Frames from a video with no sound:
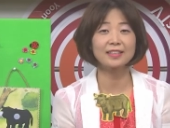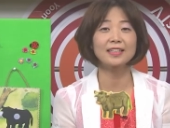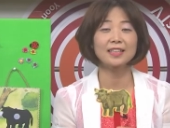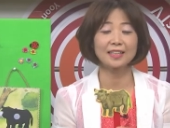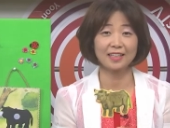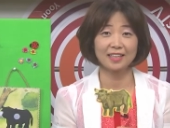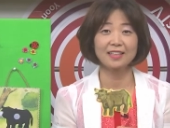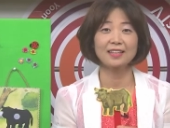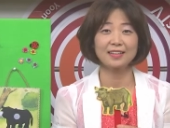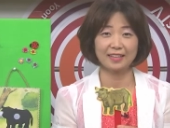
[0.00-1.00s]
This
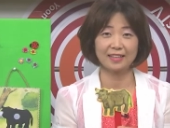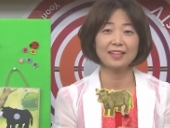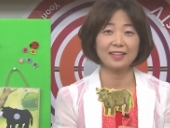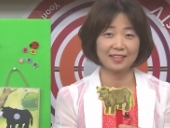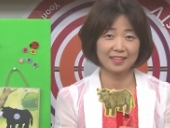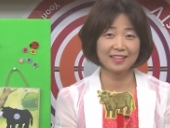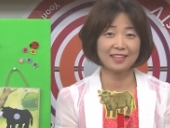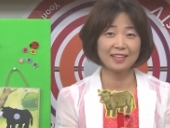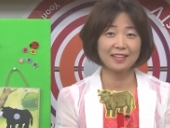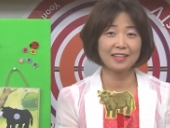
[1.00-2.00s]
is an
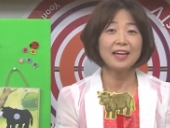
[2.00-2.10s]
ox.